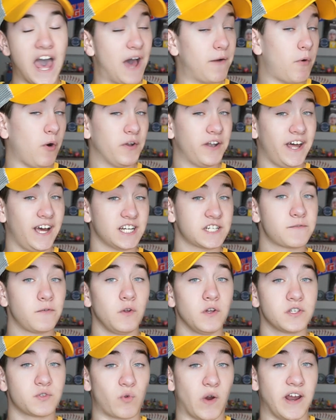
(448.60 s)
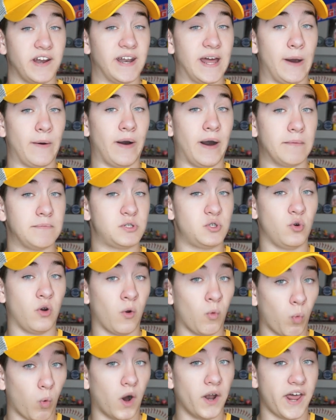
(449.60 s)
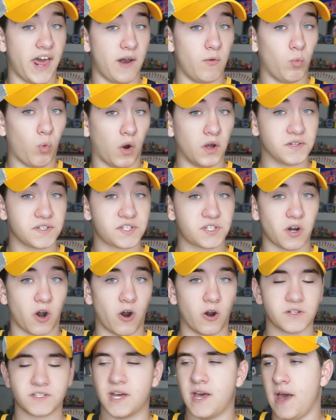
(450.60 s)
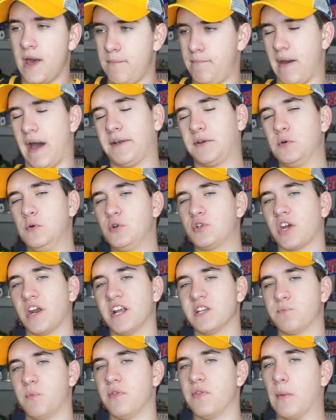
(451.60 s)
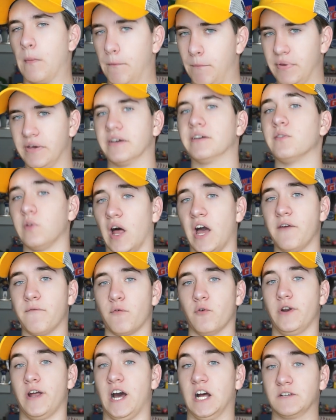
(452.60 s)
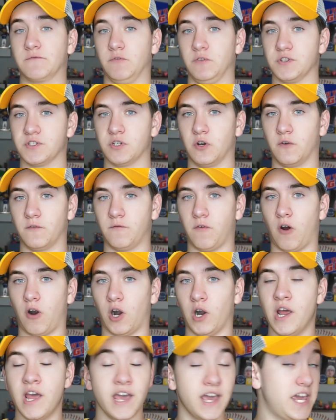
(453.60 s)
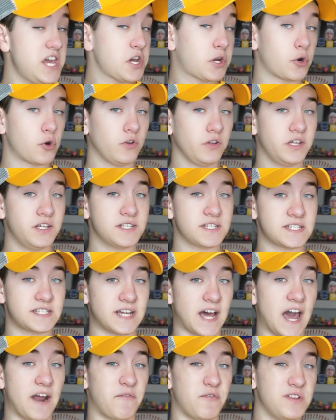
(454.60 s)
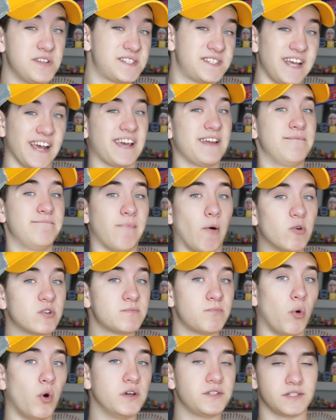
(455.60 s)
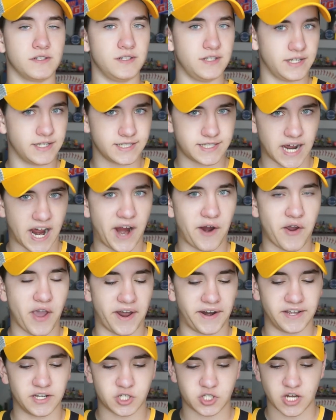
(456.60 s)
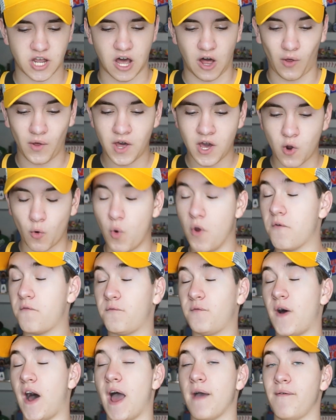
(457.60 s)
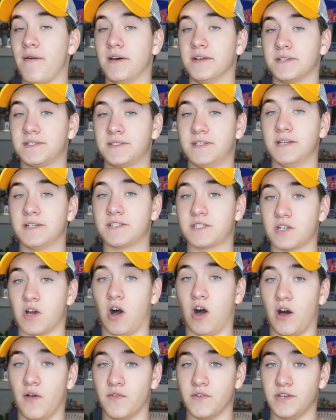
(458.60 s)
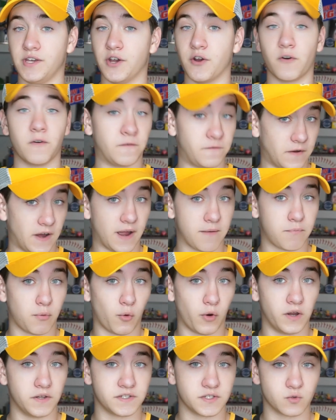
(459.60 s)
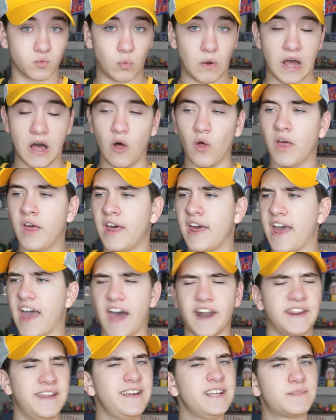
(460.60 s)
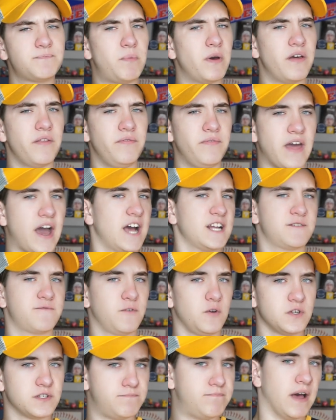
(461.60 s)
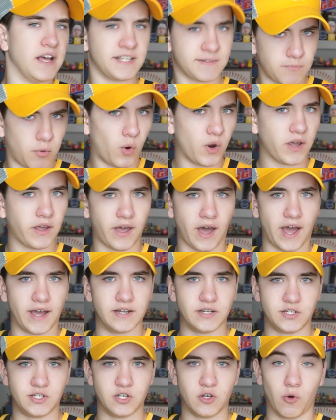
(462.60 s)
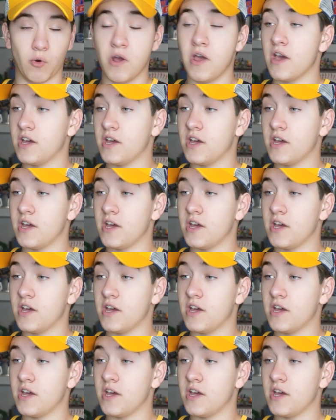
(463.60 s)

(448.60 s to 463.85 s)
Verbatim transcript: and while Nashville is right now up to a 1 and 1 start, Matt Duchene has been the big light for Nashville so far. He currently is tied for the second most points in the entire NHL with 5 assists on the year, 5 points as well, and he's been Nashville's best point guy too.